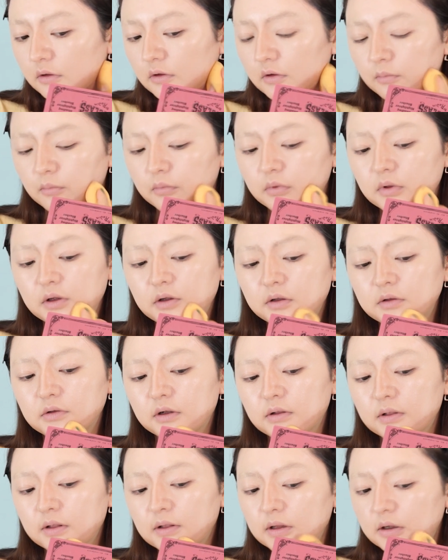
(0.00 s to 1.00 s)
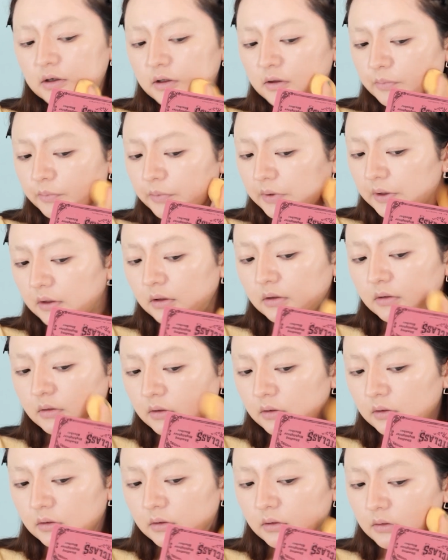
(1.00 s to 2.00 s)
gonna blend a little bit
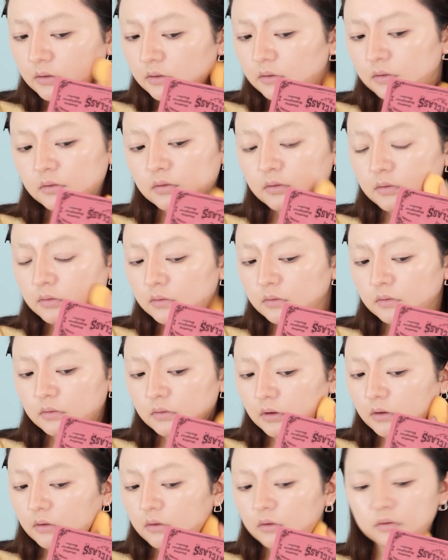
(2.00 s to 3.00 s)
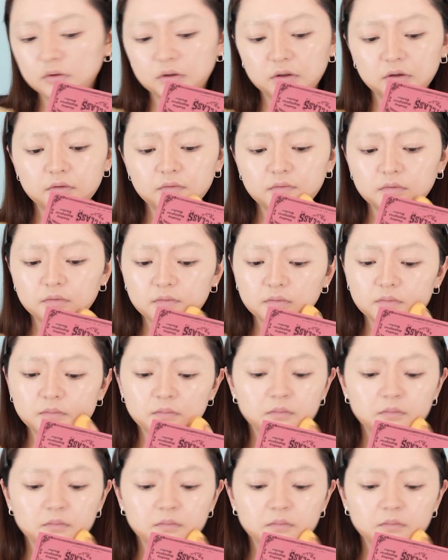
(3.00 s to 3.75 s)
the corners.